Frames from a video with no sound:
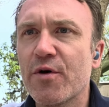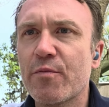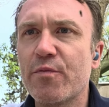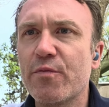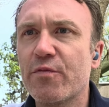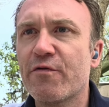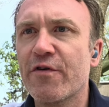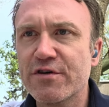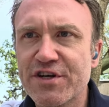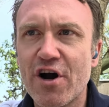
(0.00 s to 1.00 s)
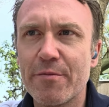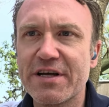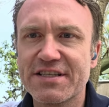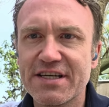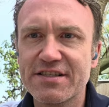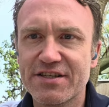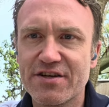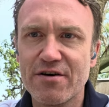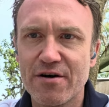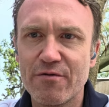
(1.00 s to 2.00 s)
the first comment does
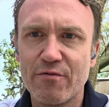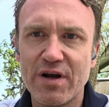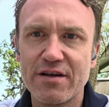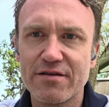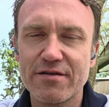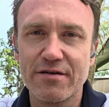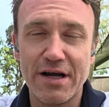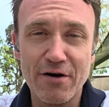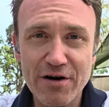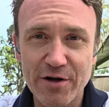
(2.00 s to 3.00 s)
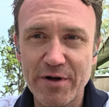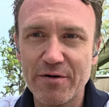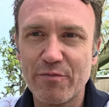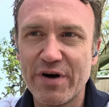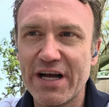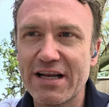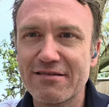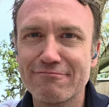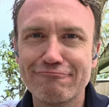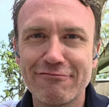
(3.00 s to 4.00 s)
start with an argument, but
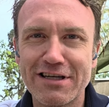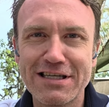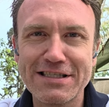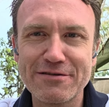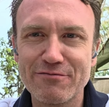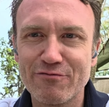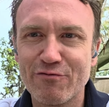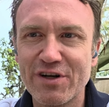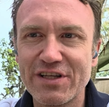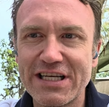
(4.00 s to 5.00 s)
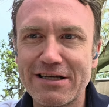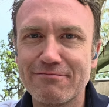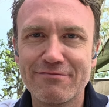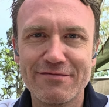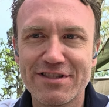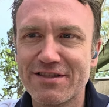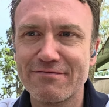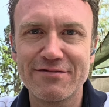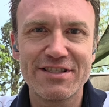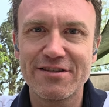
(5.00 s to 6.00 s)
it doesn't really
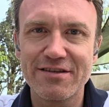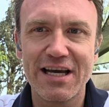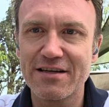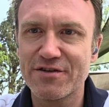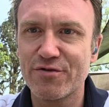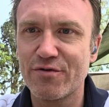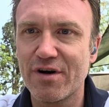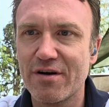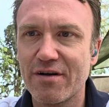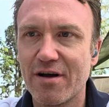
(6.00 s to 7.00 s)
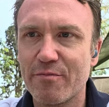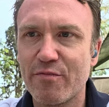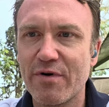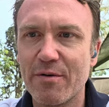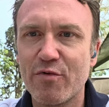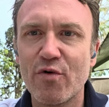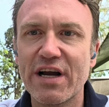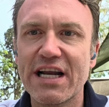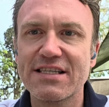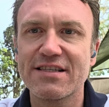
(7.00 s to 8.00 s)
still get to a
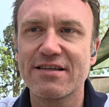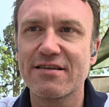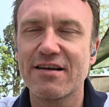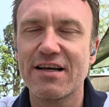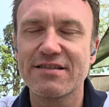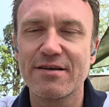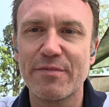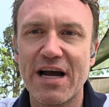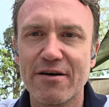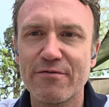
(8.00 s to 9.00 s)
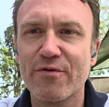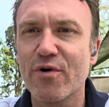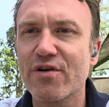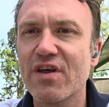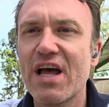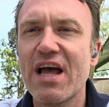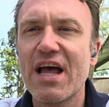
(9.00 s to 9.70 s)
point as a back and forth.